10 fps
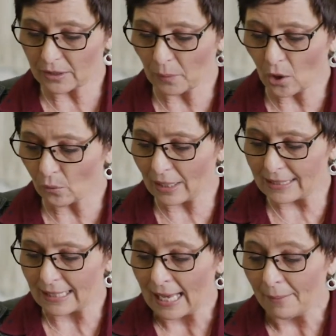Paul
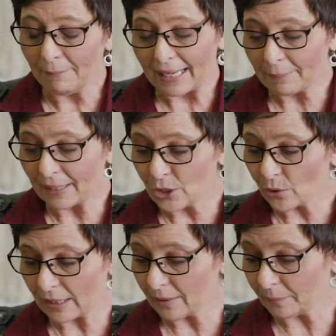writes, "Make my
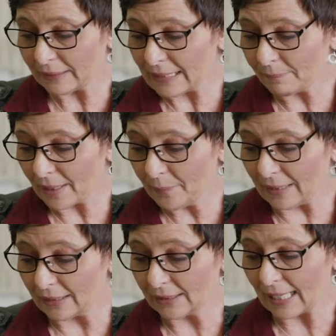joy complete by
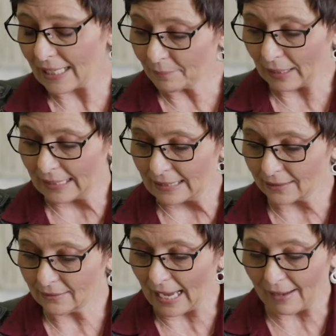being
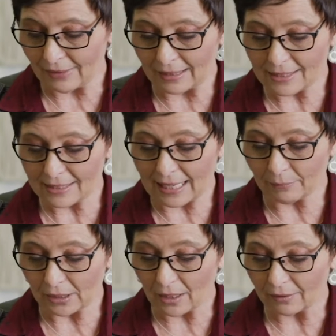like-minded, having the same
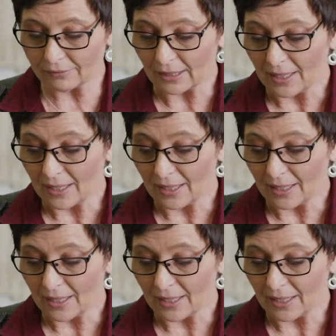love,